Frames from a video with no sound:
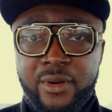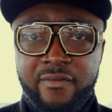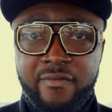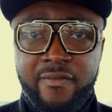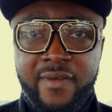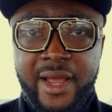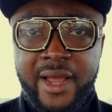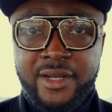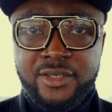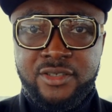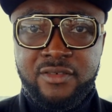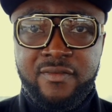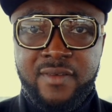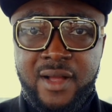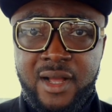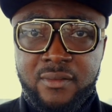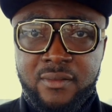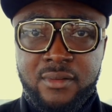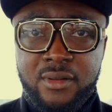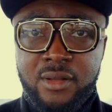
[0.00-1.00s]
advantage of
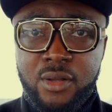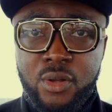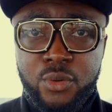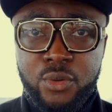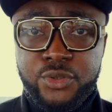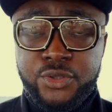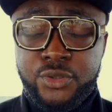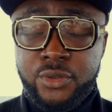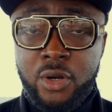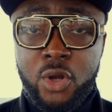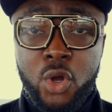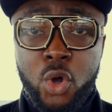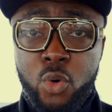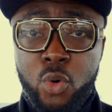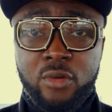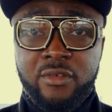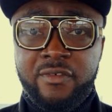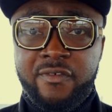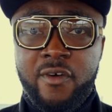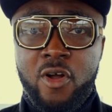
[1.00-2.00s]
agriculture
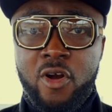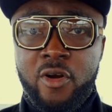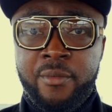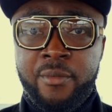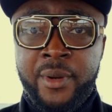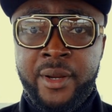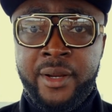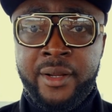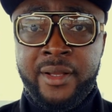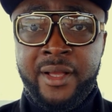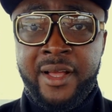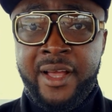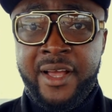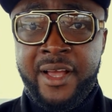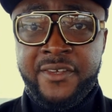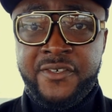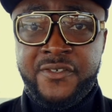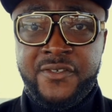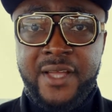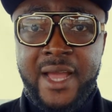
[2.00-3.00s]
or farming
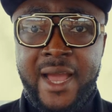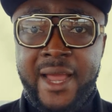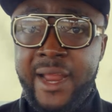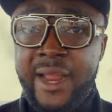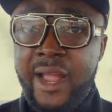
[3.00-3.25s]
is that